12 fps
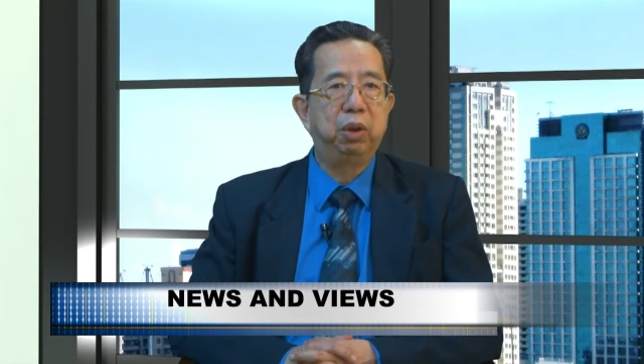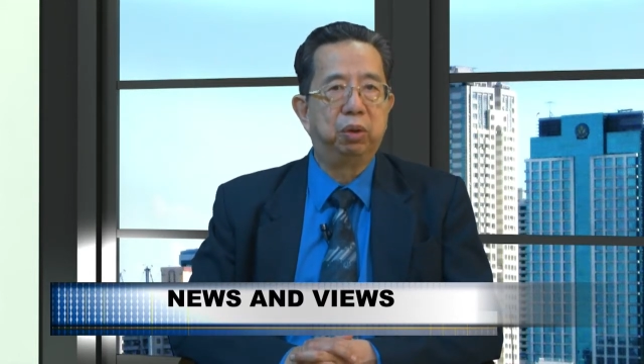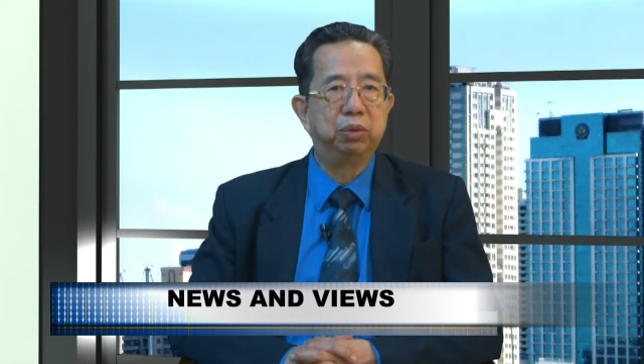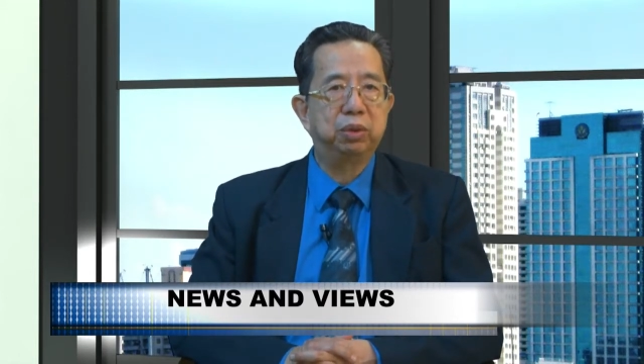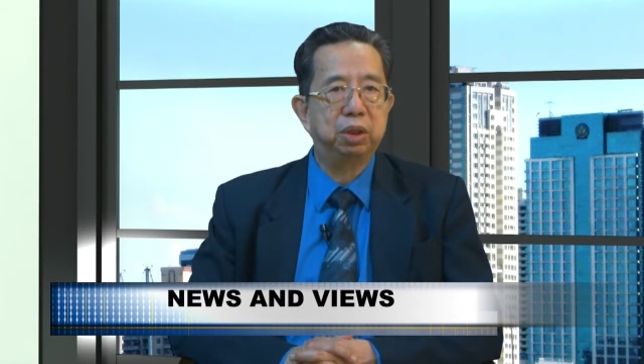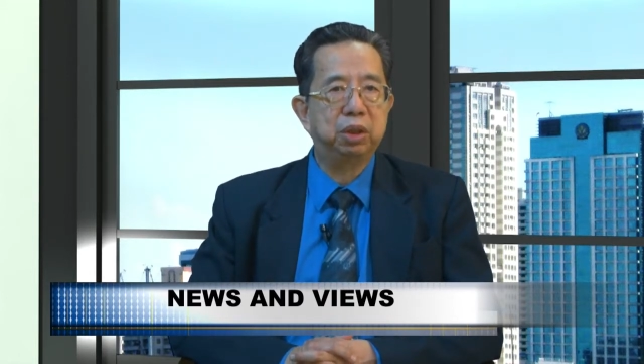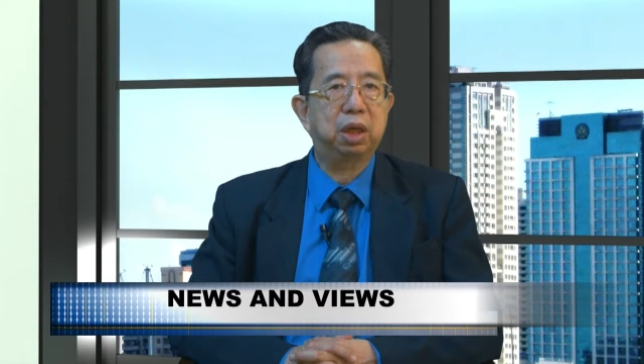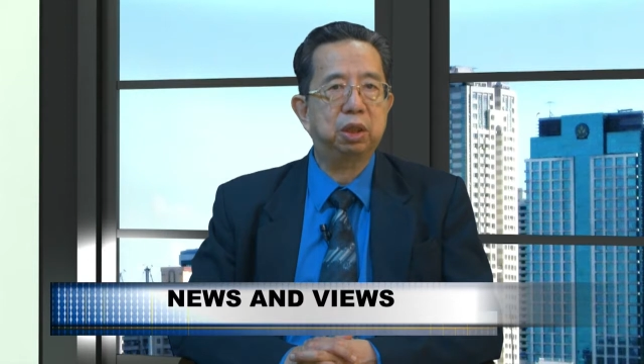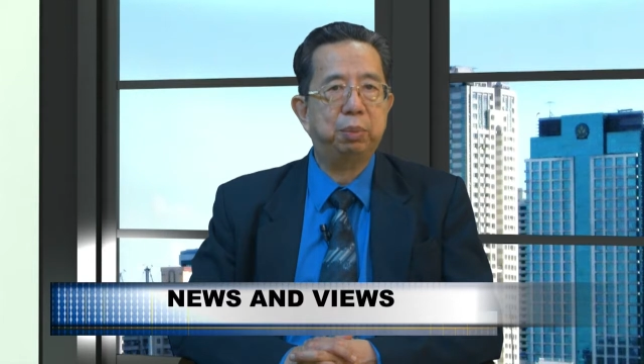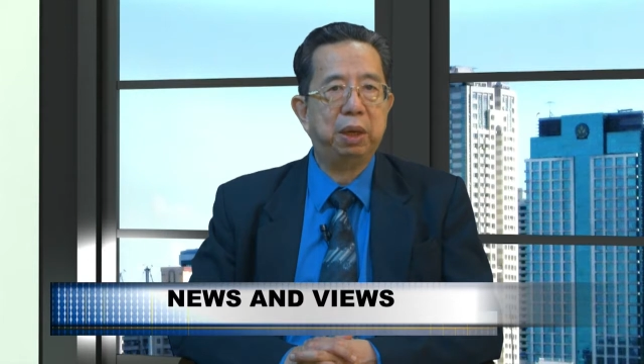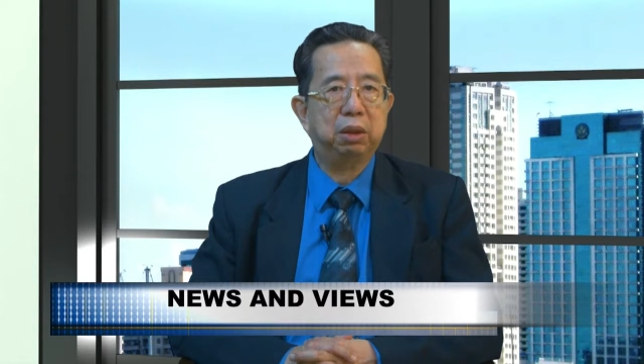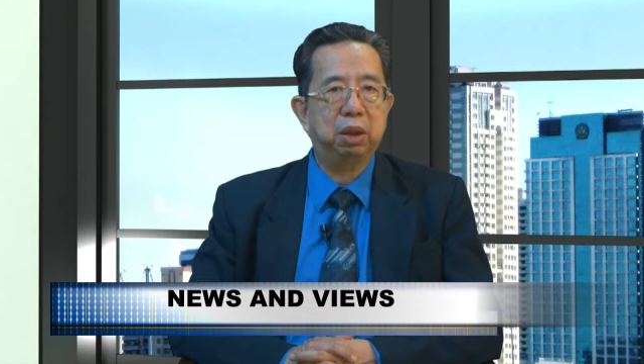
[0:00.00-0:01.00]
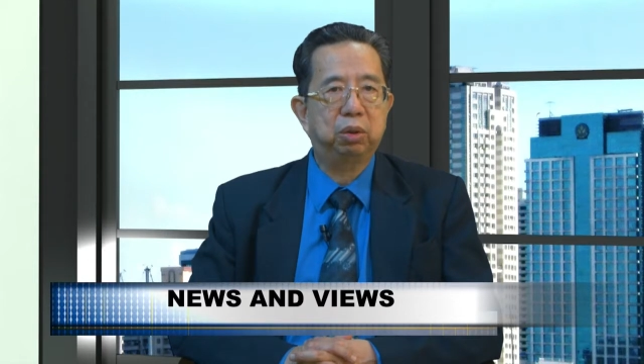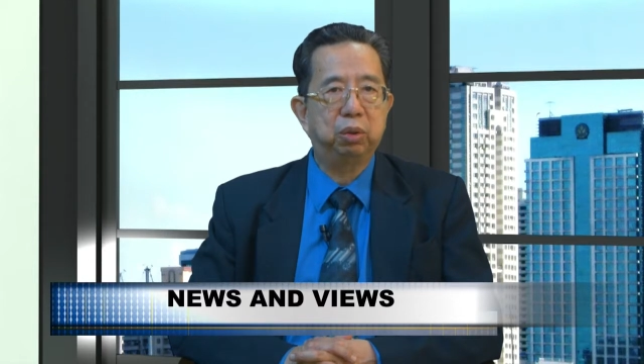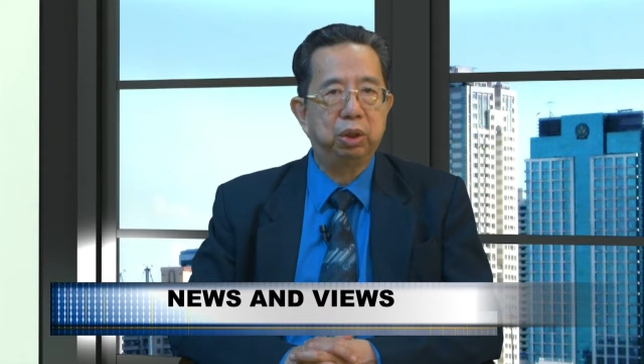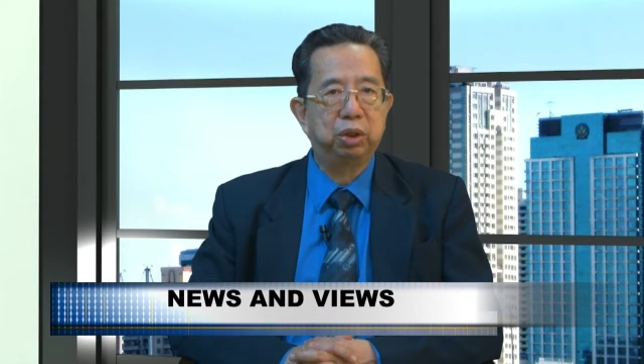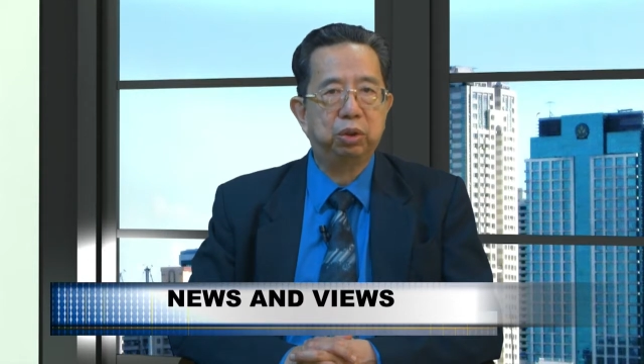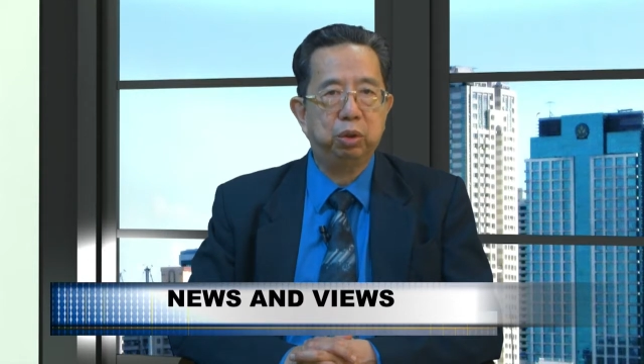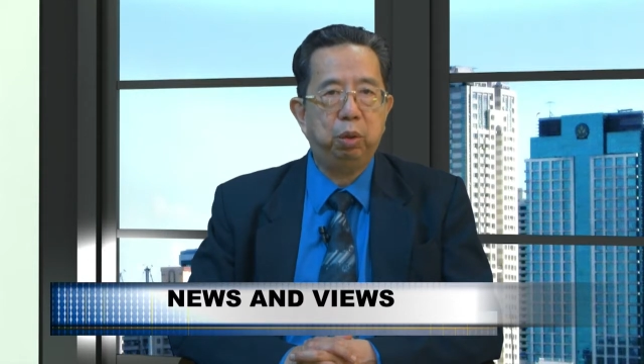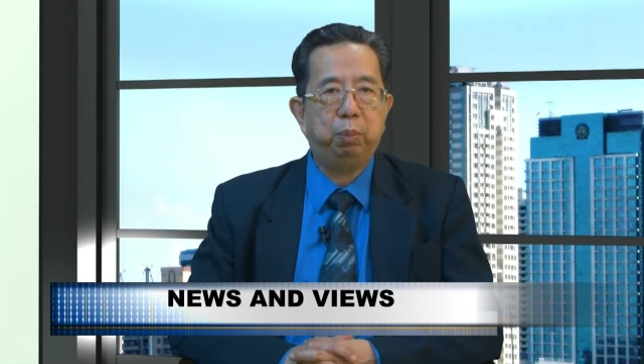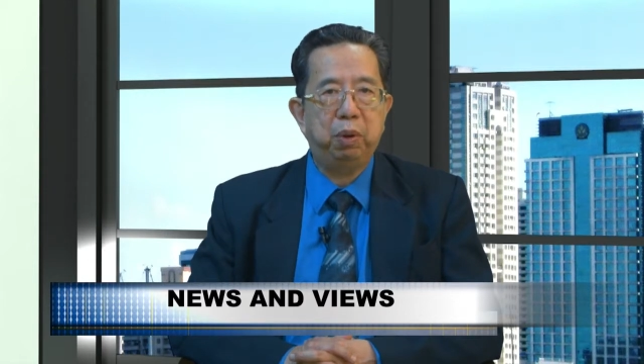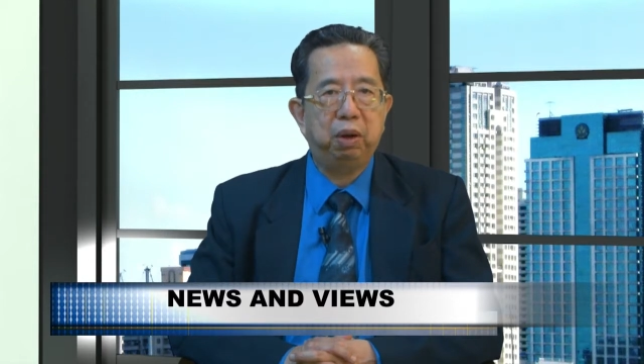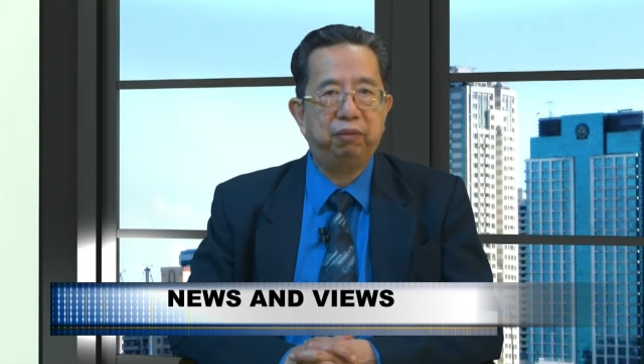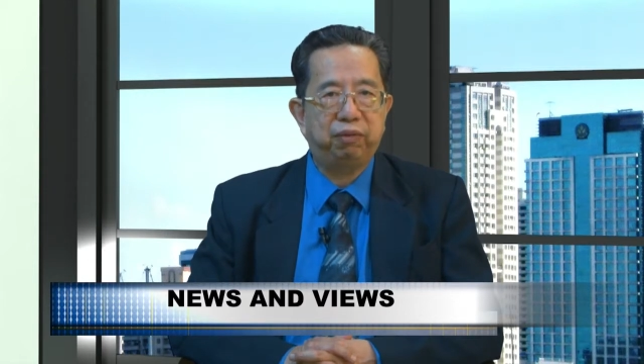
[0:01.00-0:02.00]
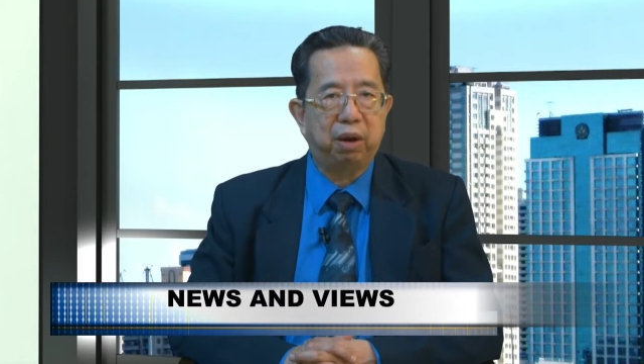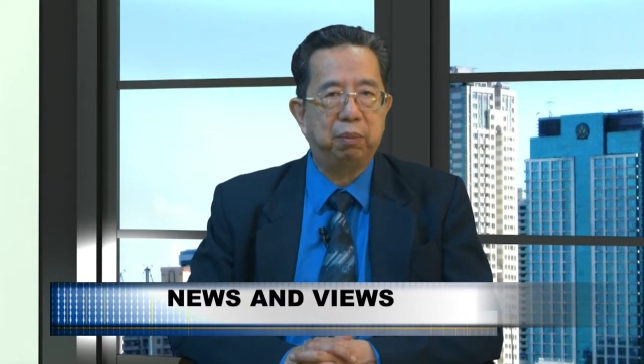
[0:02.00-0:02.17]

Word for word: loans is expected to reach $2.5